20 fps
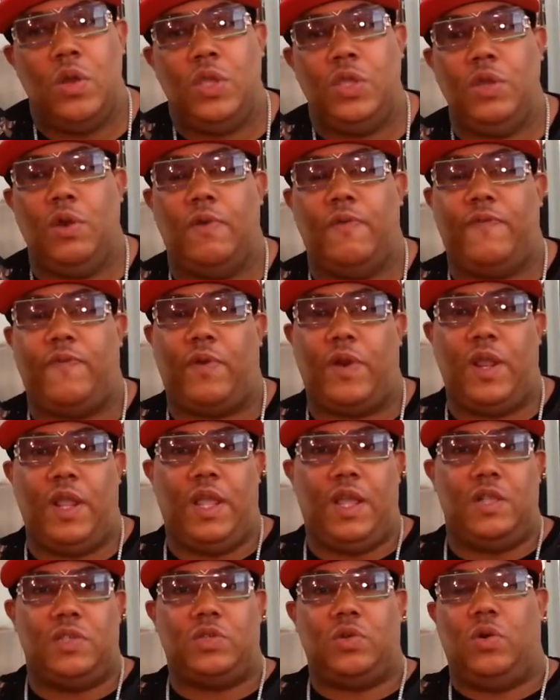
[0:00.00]
your
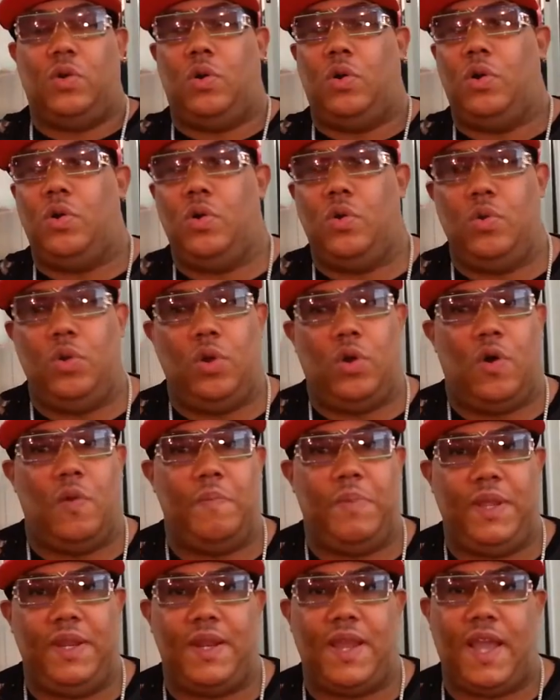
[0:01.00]
friends or who
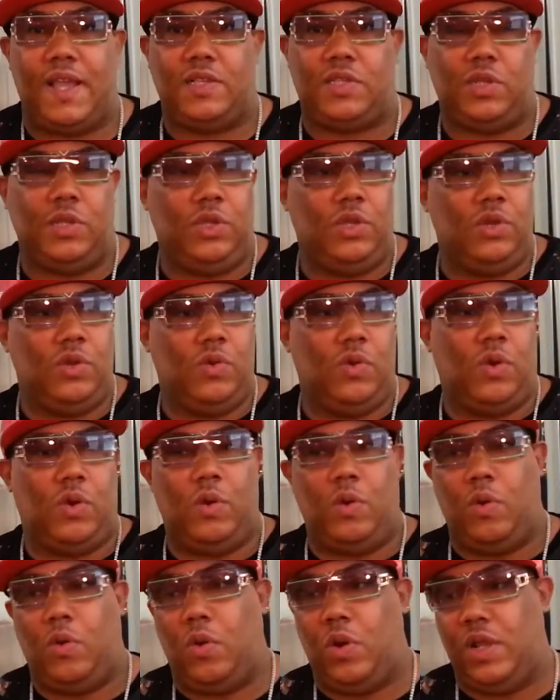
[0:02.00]
gonna be nice to you
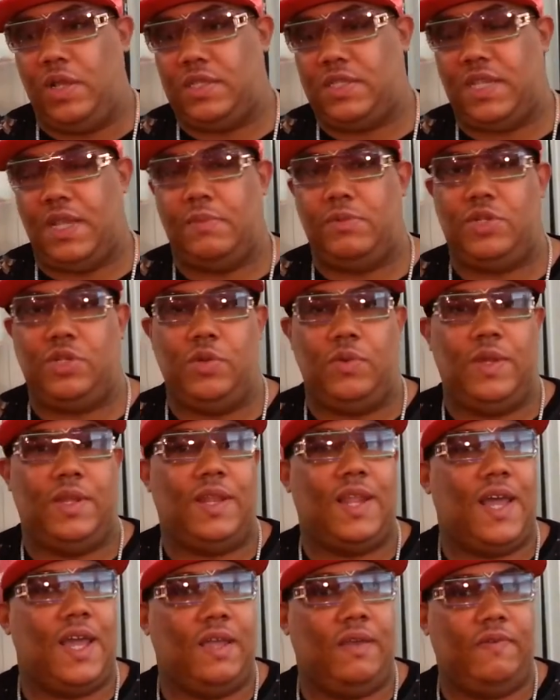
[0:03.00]
or accept you
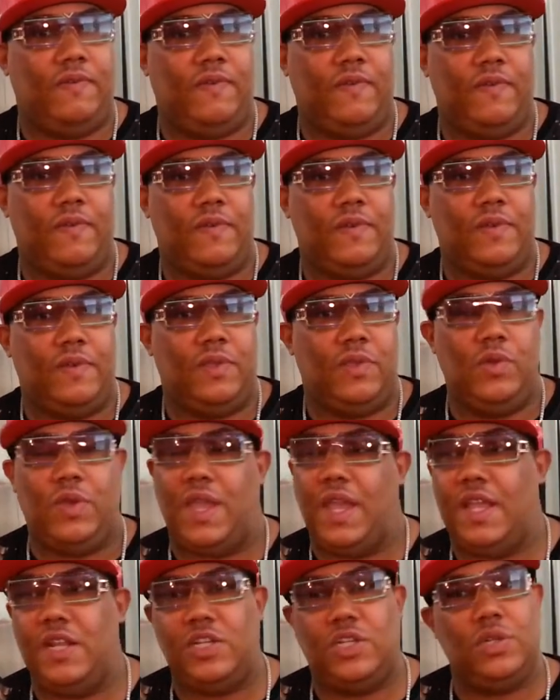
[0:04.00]
in life. You
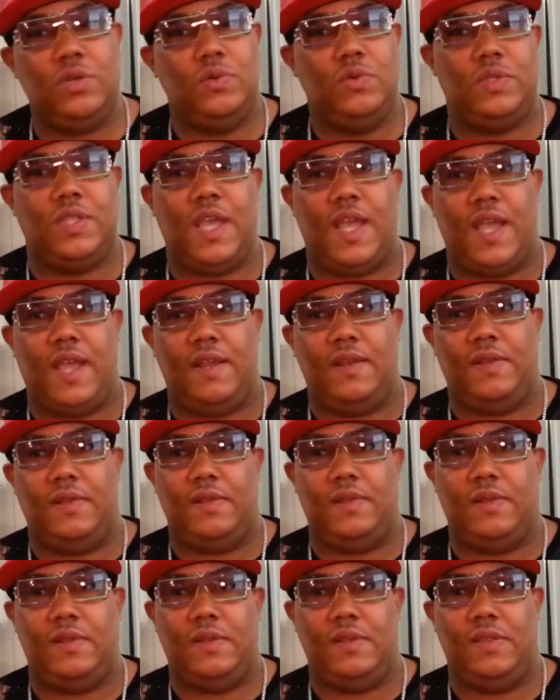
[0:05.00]
can't choose that.
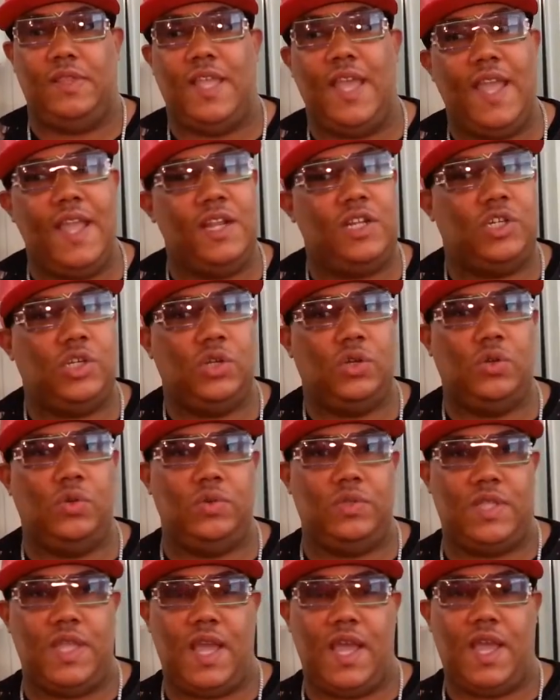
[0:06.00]
They
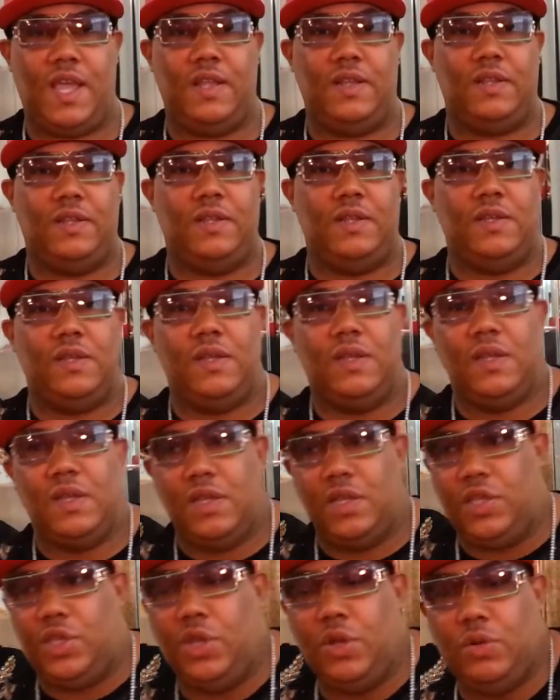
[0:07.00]
choose that.
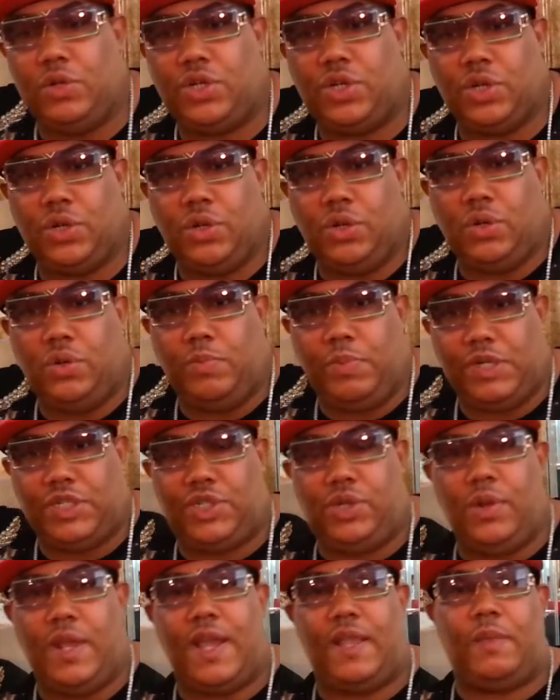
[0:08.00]
You choose,
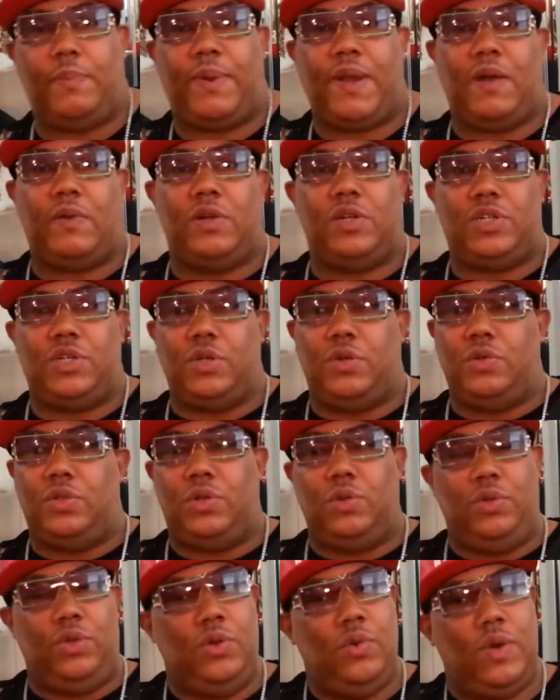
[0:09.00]
but you have the power to choose
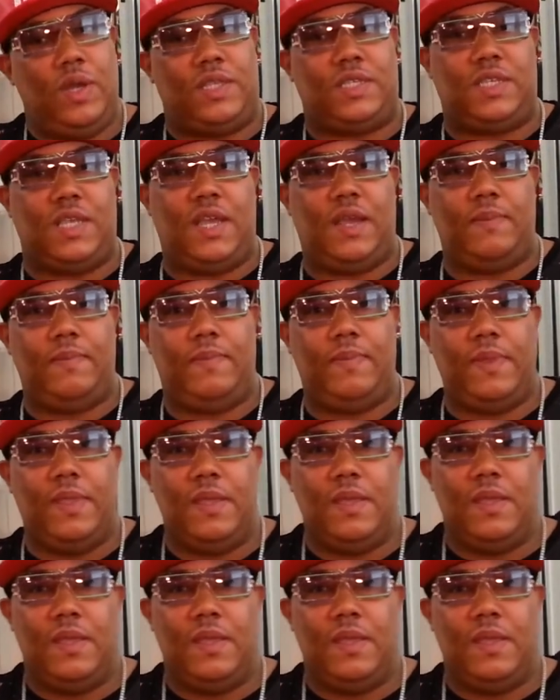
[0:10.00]
who you accept.